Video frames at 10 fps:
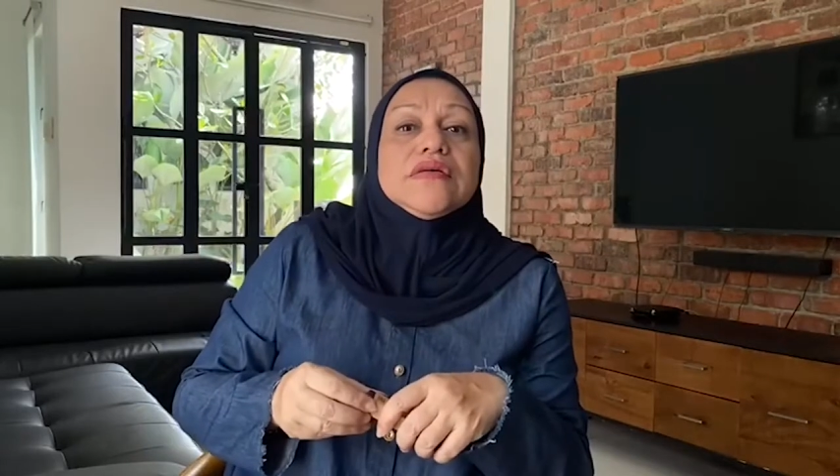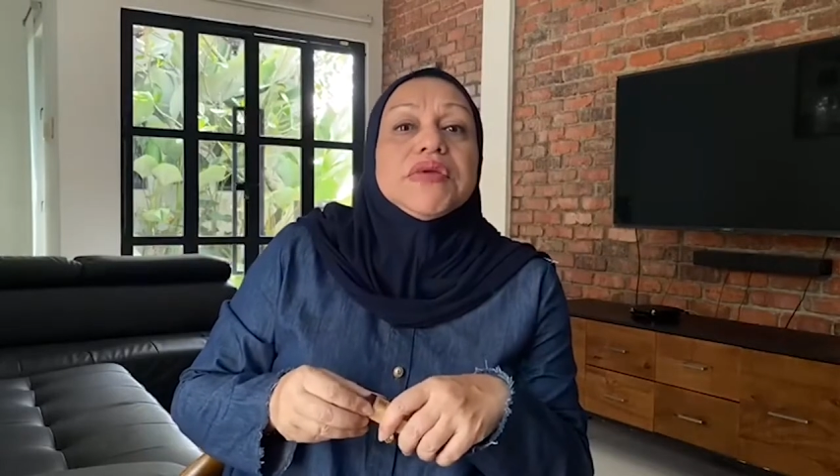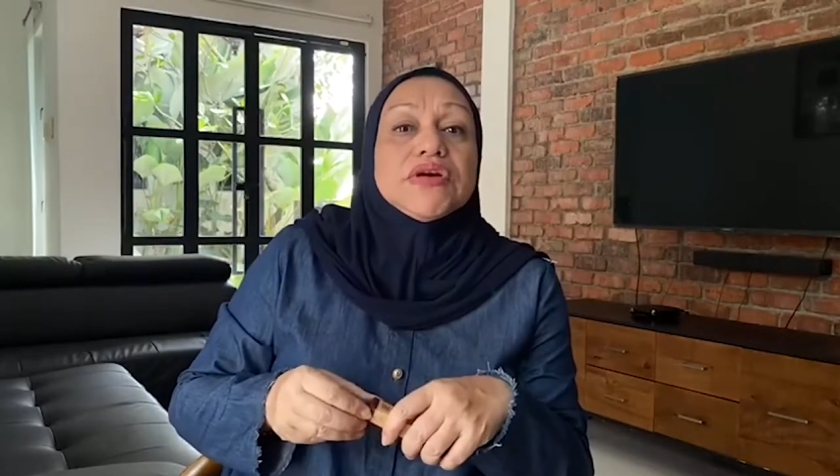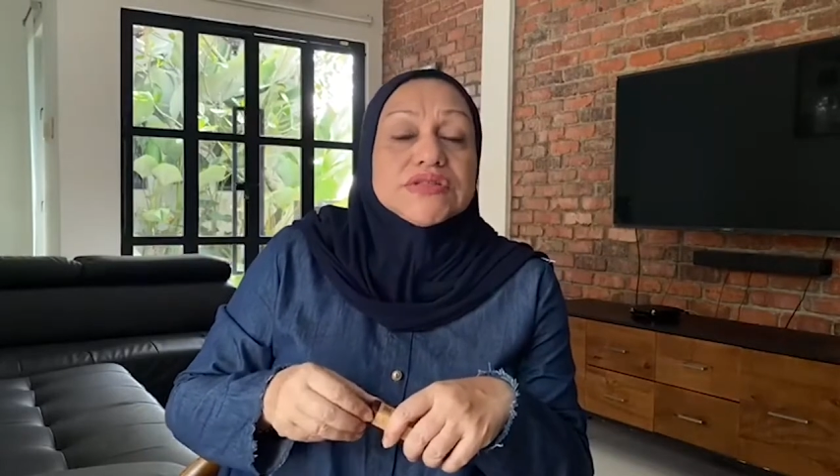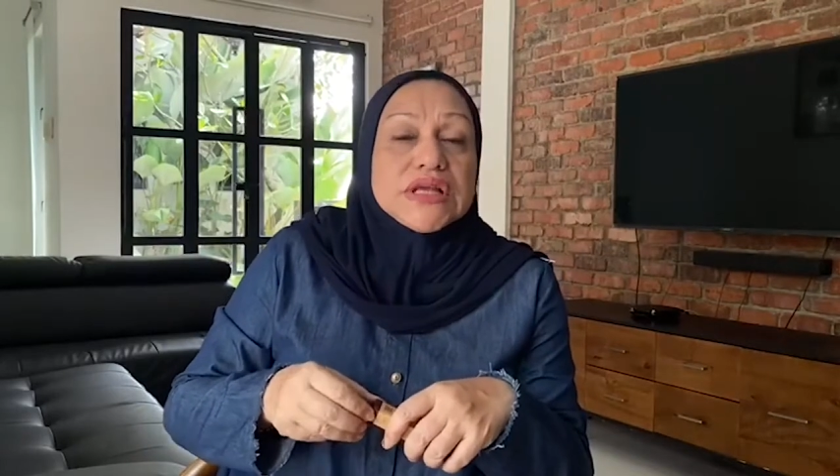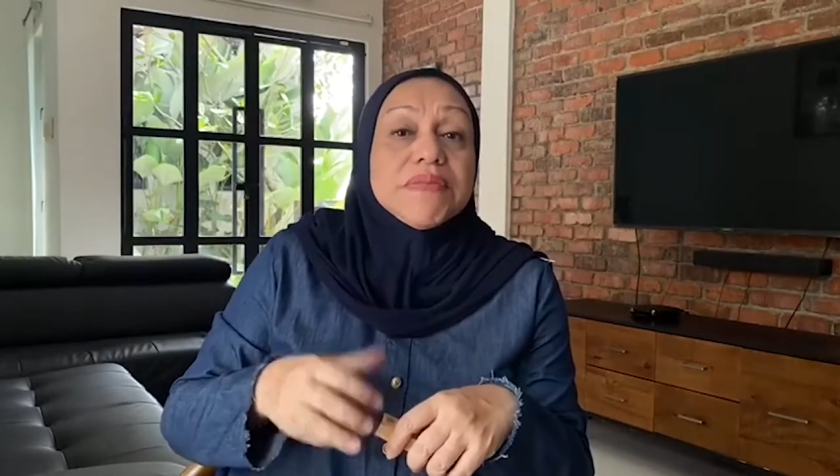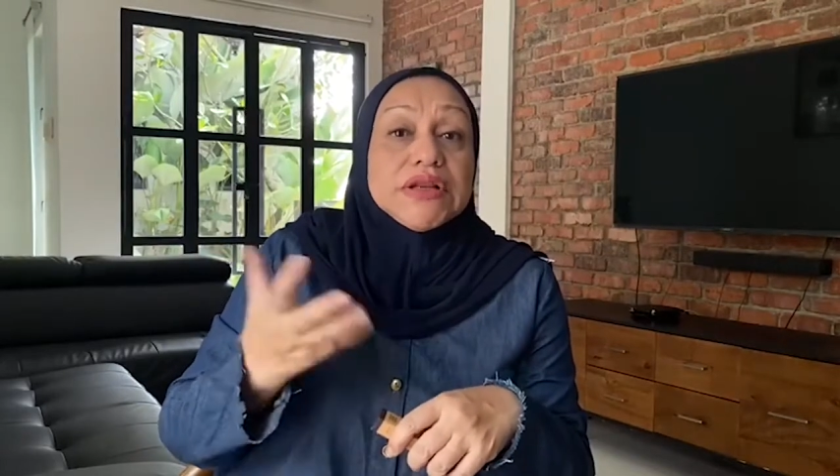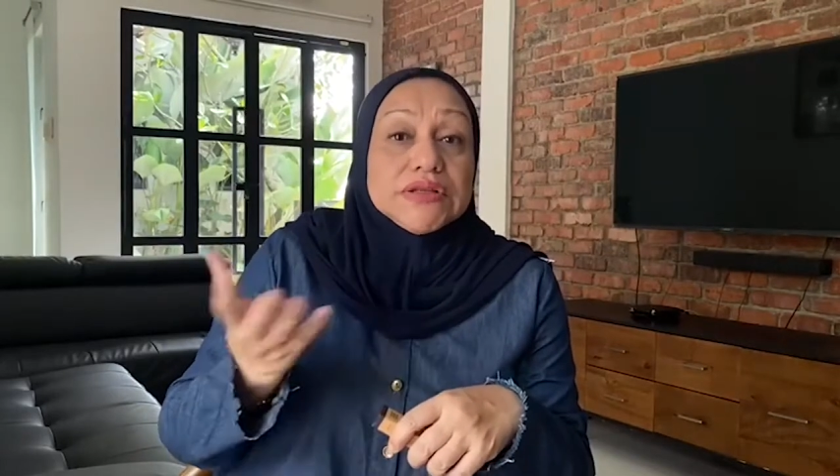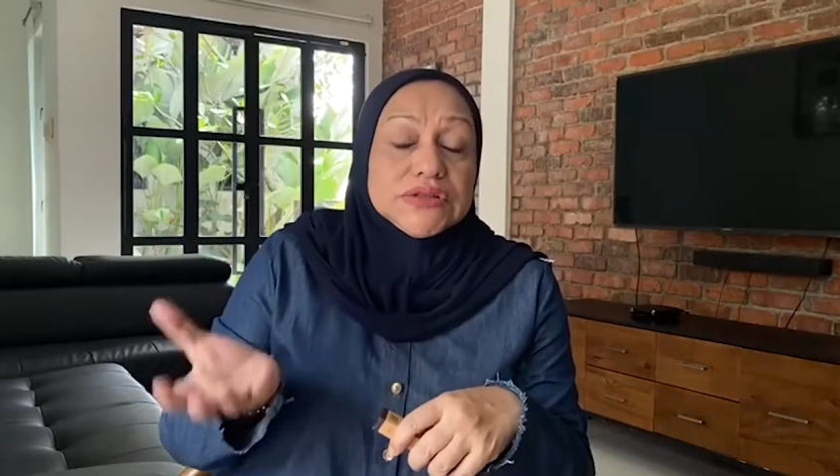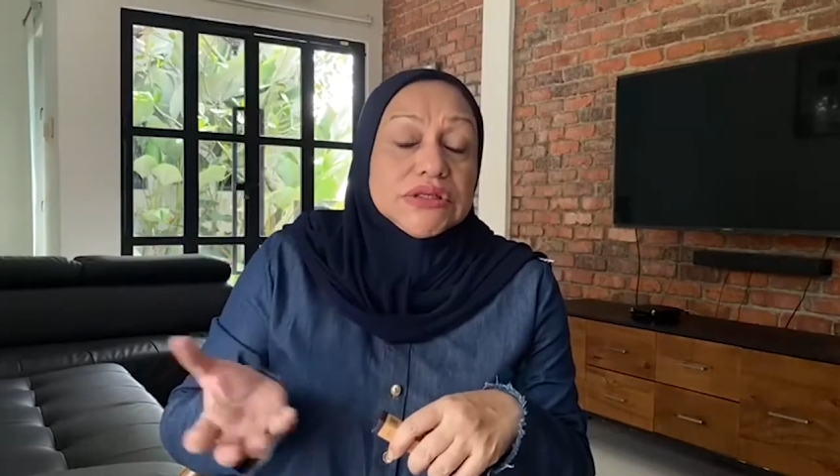because I'm
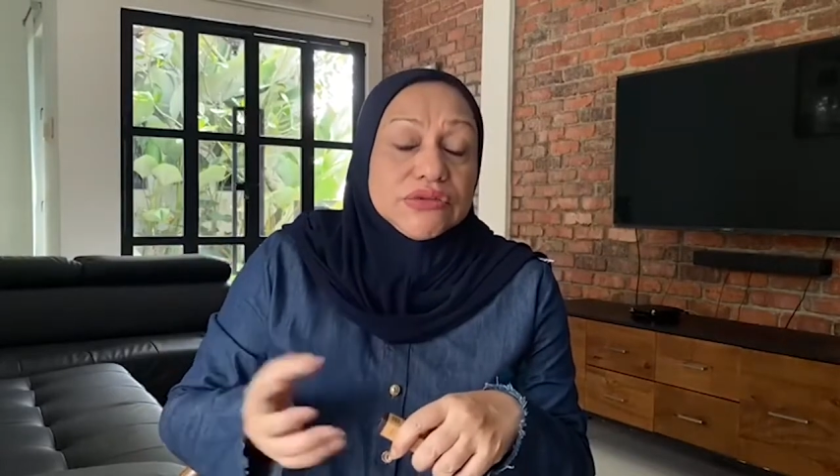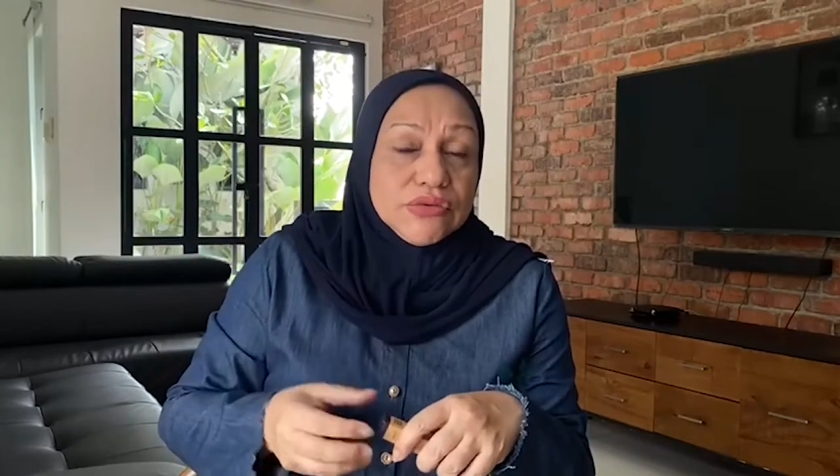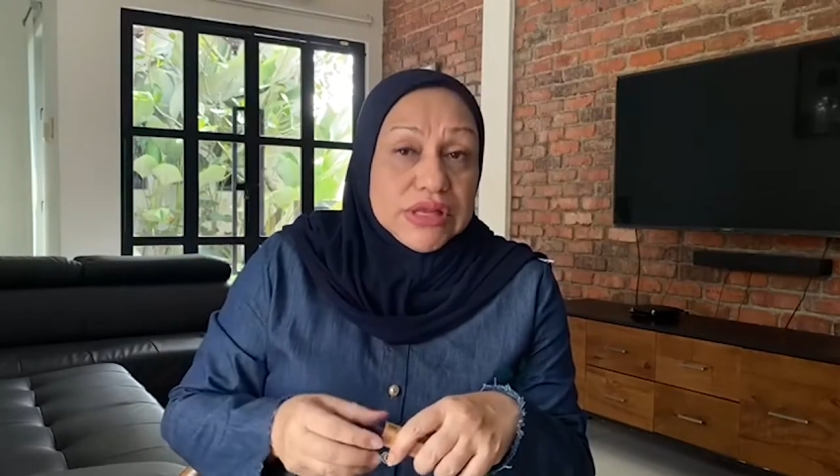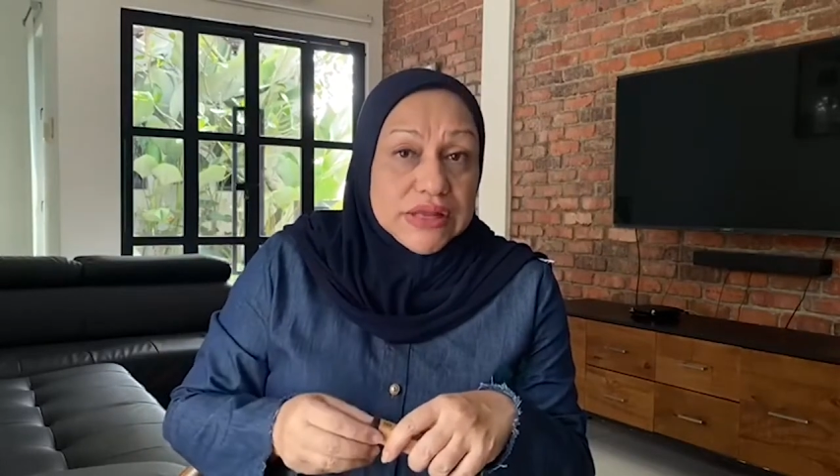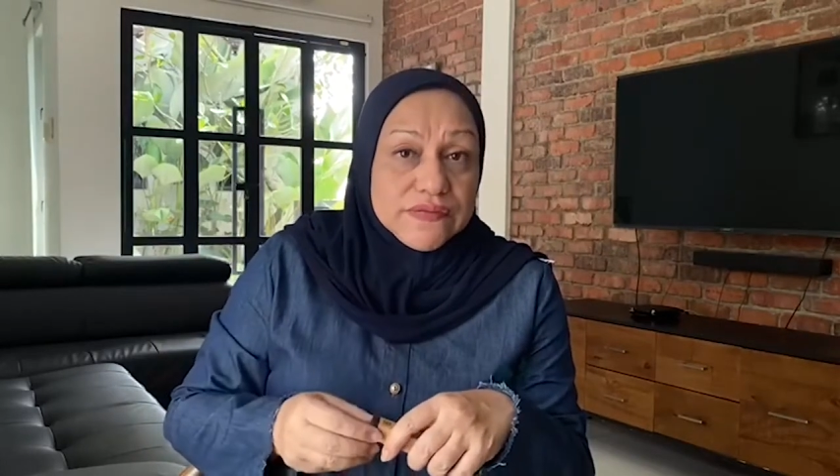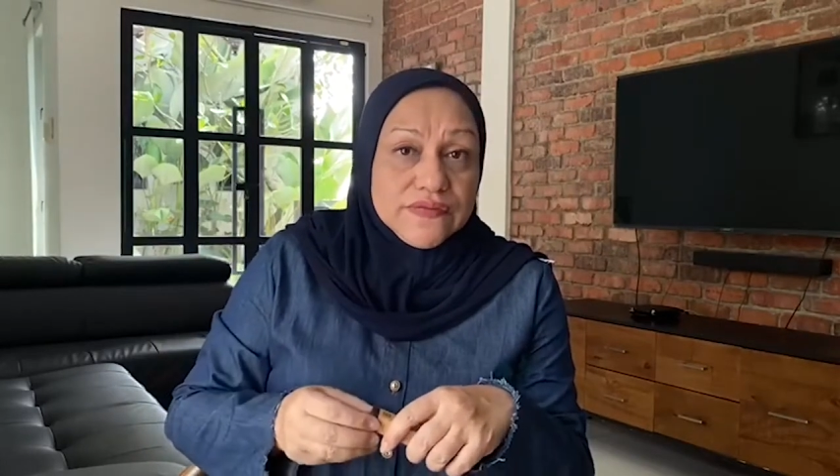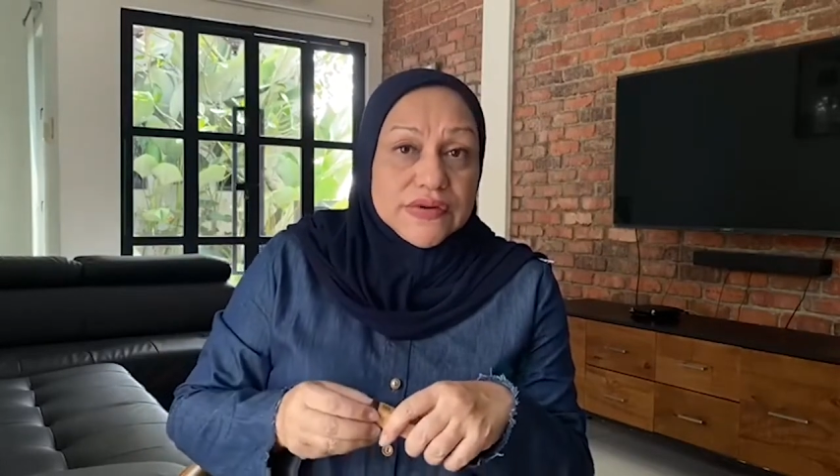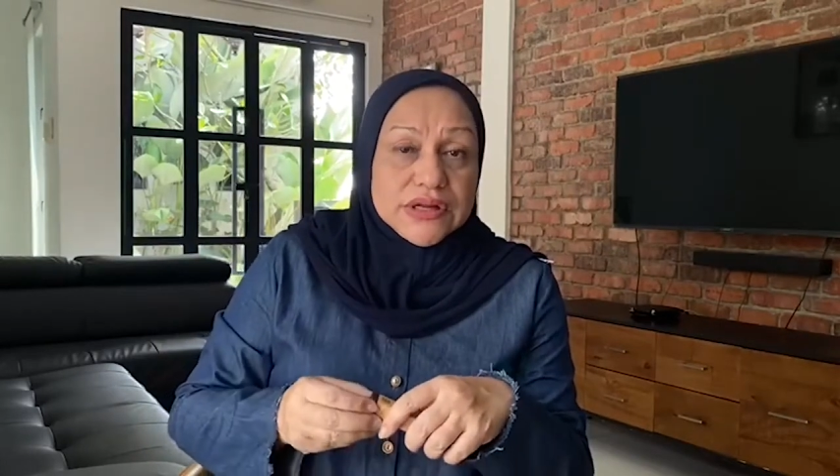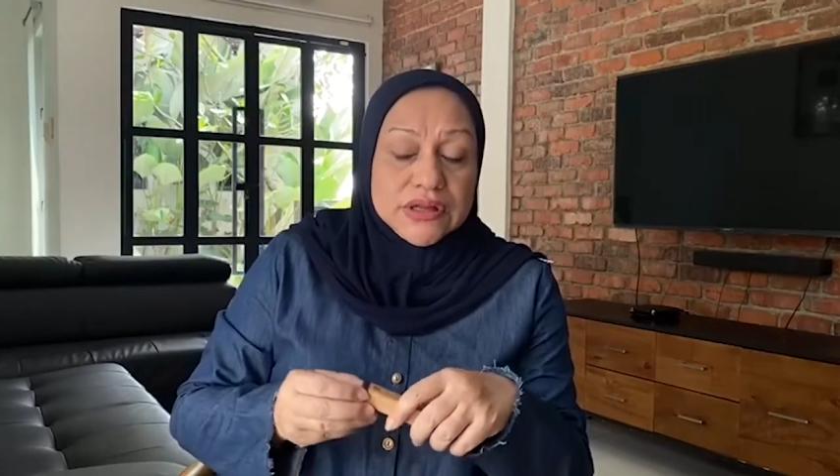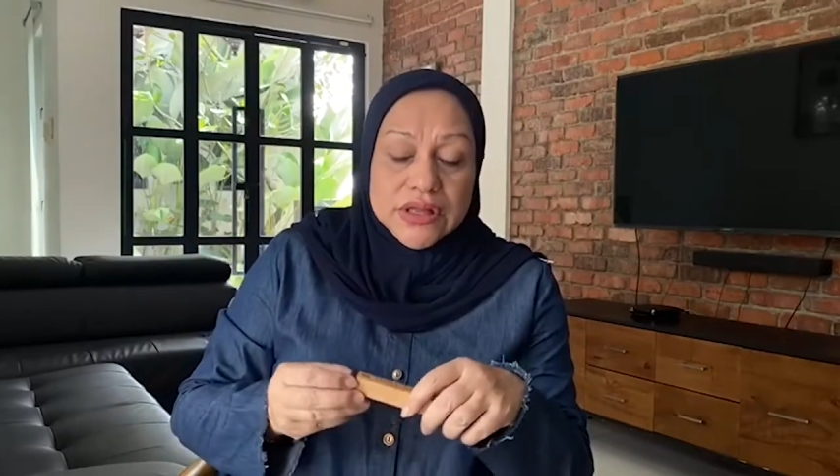allergic to cat
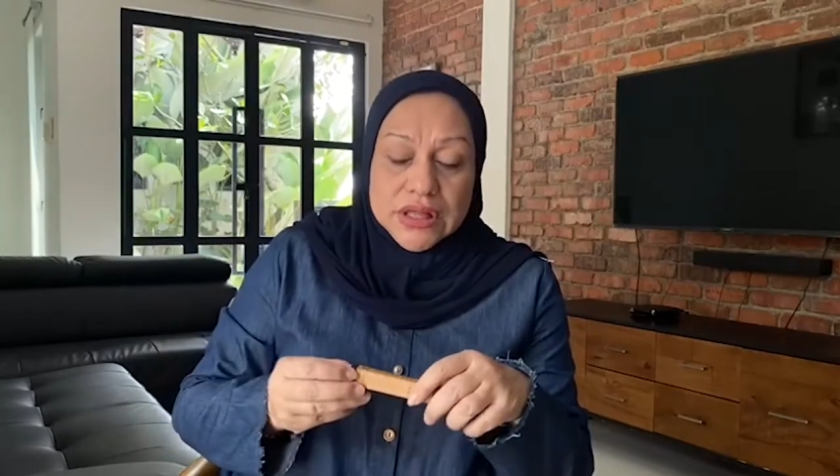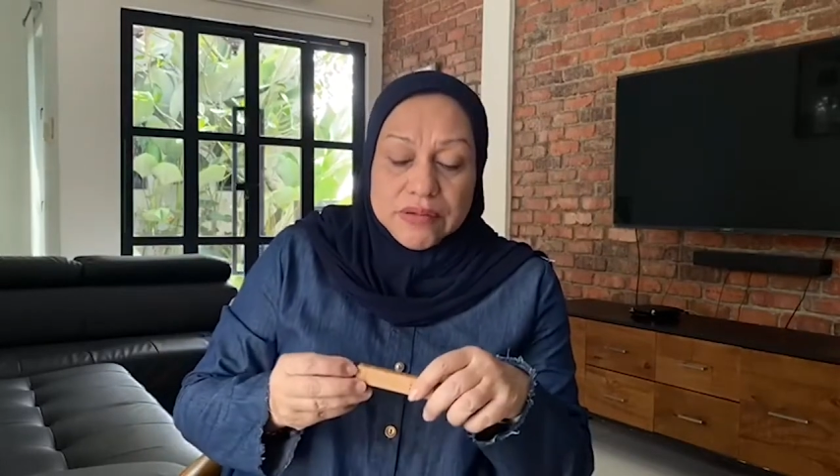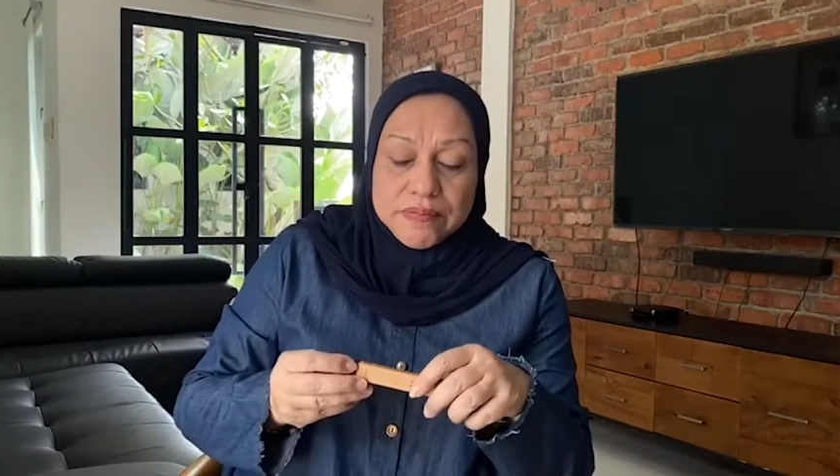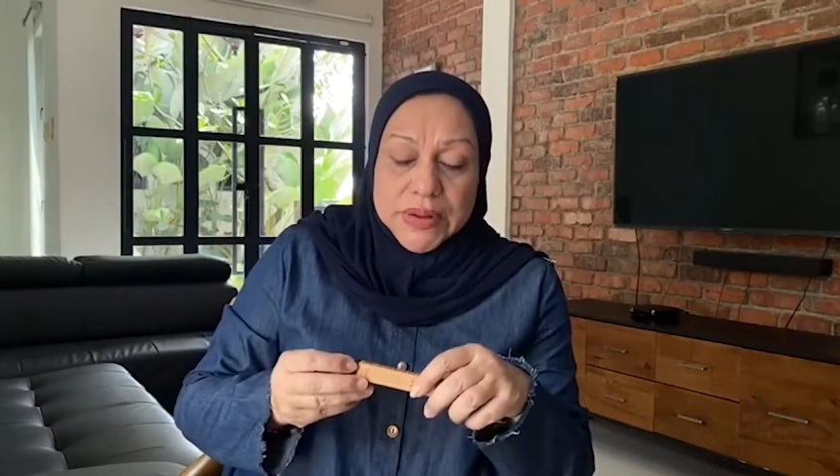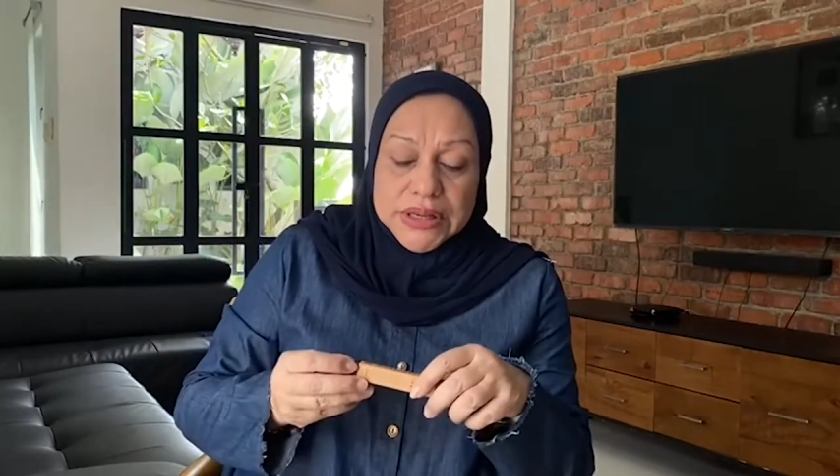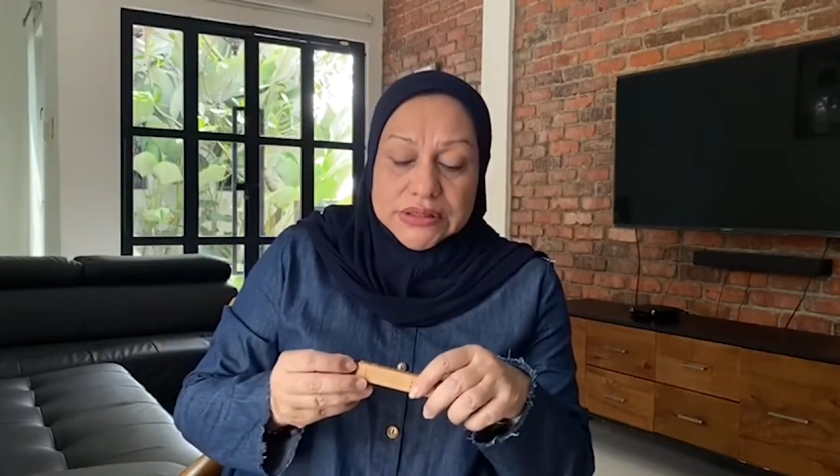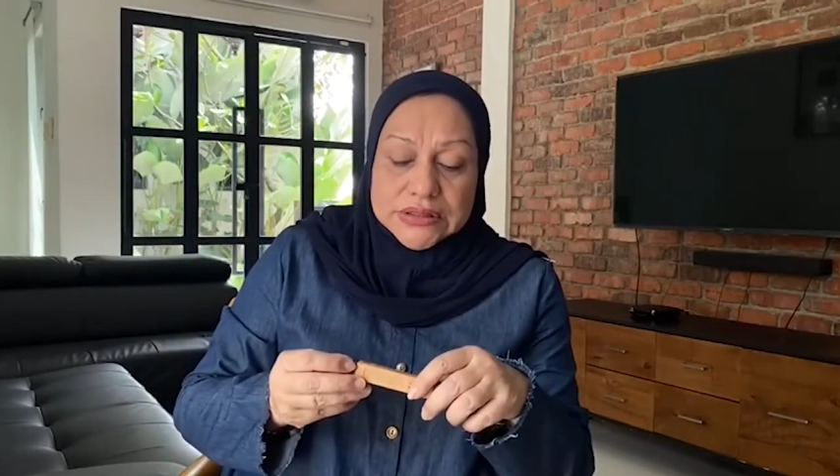fur. But